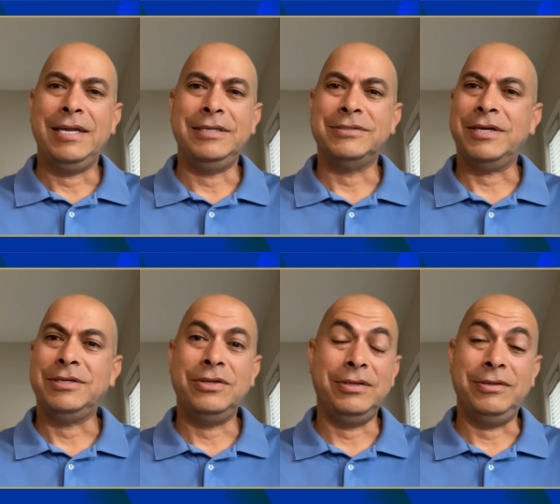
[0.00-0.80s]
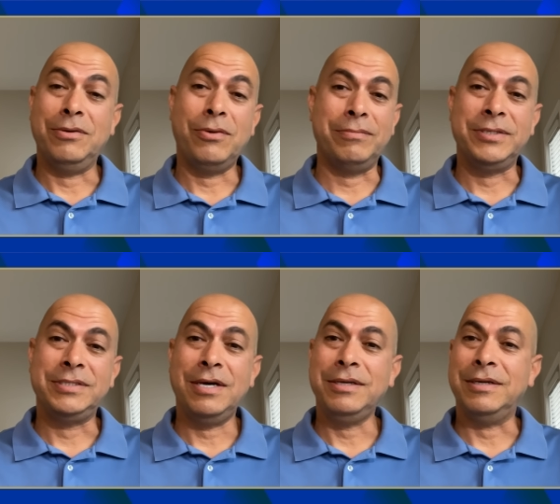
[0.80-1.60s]
he's like, you know what I'm going
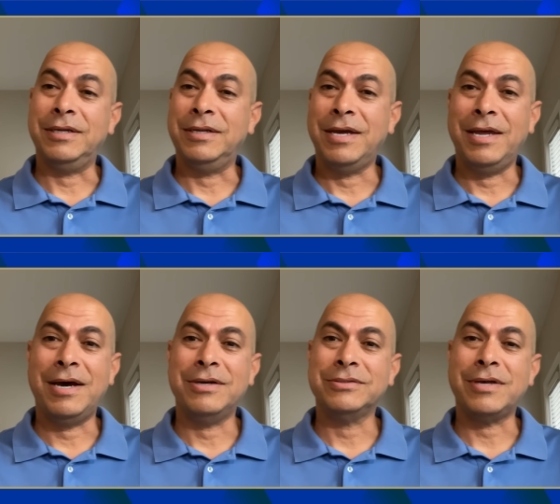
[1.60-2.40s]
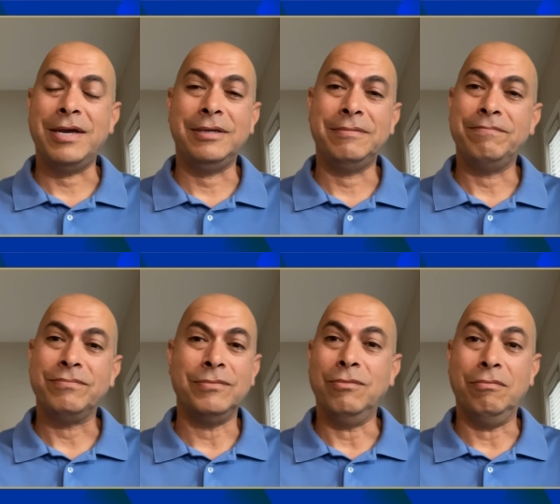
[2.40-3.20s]
to tell you. And I was like,
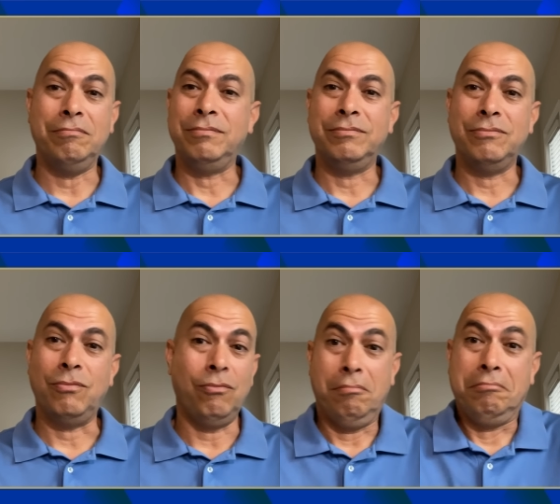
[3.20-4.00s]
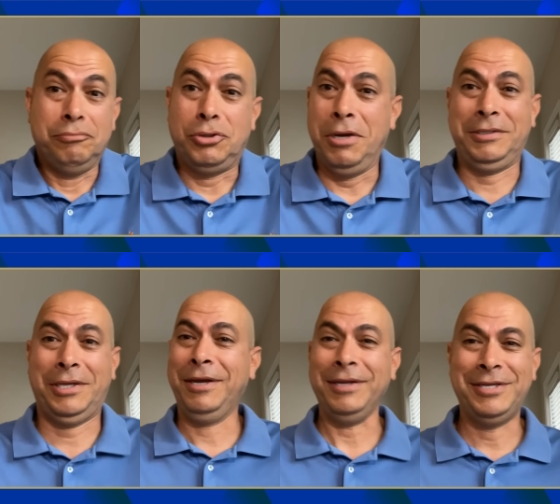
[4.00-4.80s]

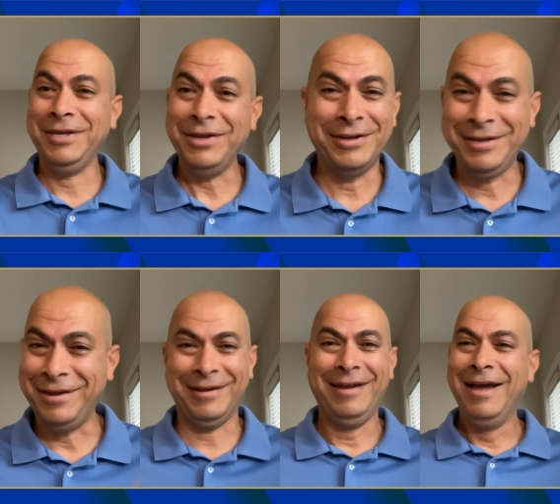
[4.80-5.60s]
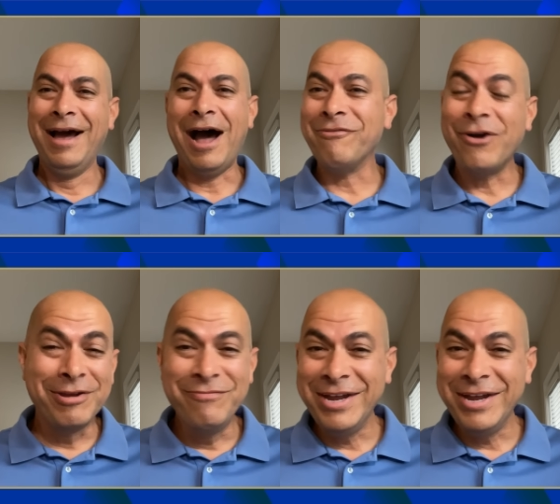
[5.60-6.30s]
I've already